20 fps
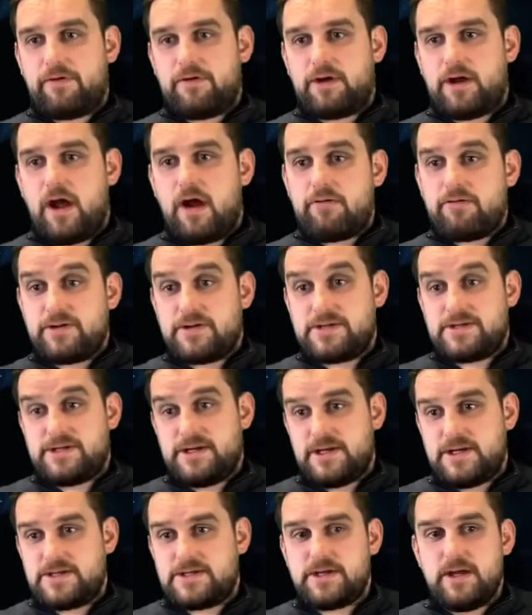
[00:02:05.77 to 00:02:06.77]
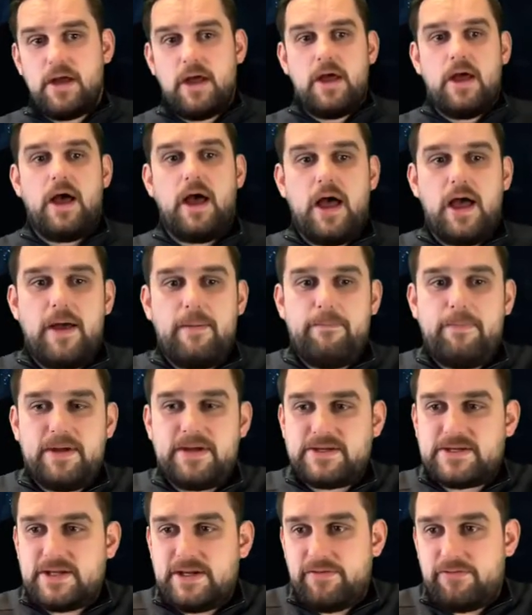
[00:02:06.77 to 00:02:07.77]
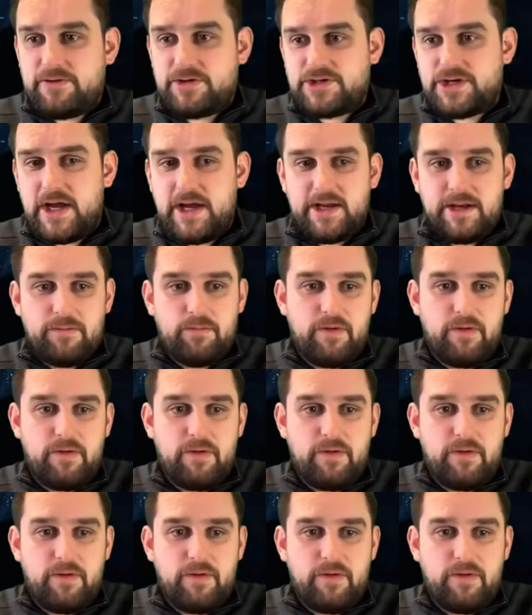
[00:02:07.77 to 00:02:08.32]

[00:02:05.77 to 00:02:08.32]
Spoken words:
currencies, but it's a different chain